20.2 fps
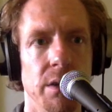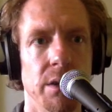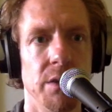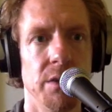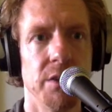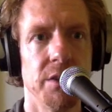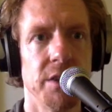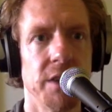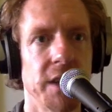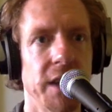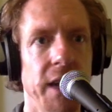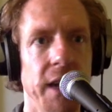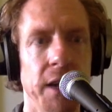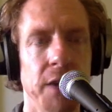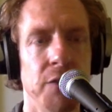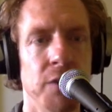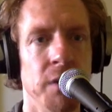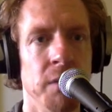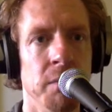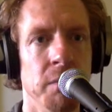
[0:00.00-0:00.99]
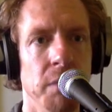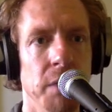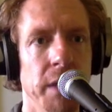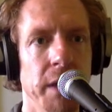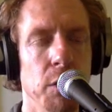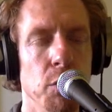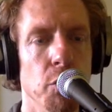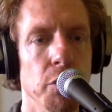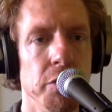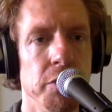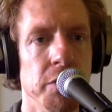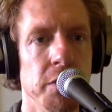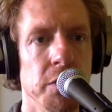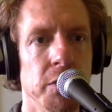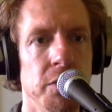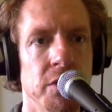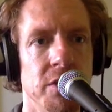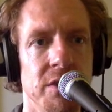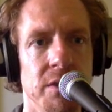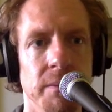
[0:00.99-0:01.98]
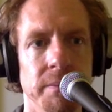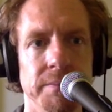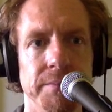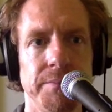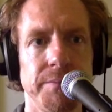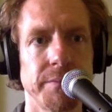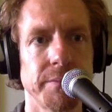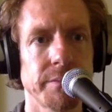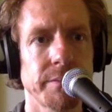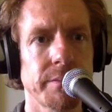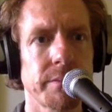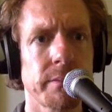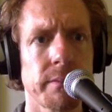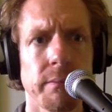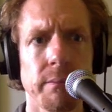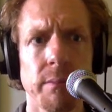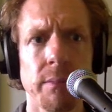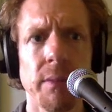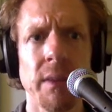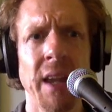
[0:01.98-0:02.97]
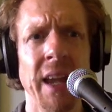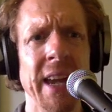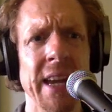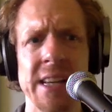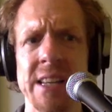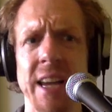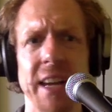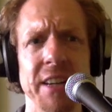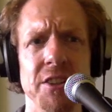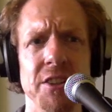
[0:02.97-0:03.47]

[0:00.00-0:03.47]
just a kick drum playing quarter notes. And I